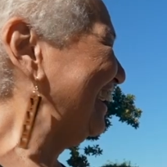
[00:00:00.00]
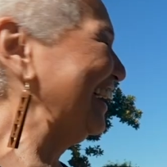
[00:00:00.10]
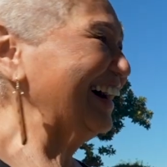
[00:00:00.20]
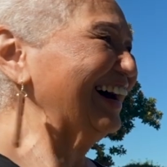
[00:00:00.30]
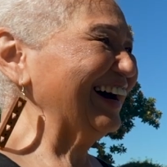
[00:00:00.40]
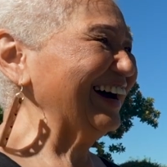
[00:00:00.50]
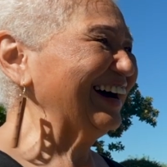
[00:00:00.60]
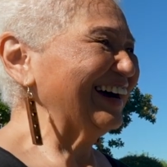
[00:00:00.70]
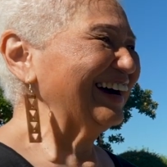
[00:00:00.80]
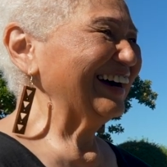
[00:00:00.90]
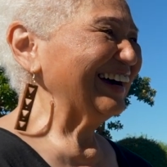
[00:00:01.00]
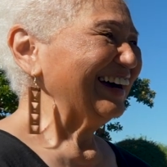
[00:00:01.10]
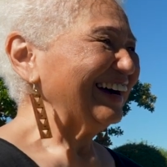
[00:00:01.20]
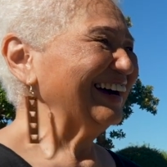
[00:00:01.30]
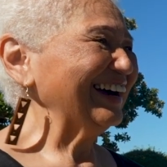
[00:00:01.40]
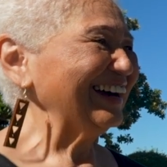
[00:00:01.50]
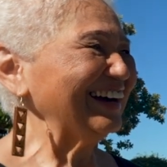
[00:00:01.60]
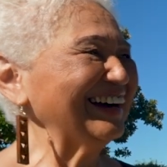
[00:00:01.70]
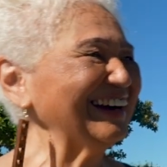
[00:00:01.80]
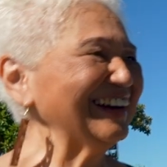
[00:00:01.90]
I can feel when she's hurt. She
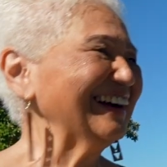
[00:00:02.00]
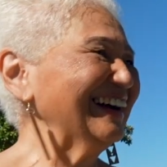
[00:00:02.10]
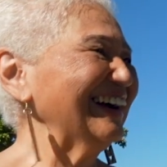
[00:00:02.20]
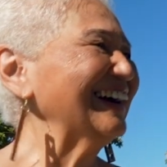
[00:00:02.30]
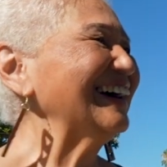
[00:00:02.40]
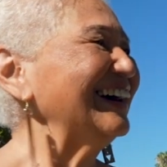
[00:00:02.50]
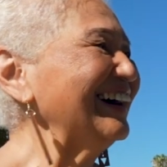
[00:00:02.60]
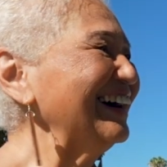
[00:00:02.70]
doesn't have to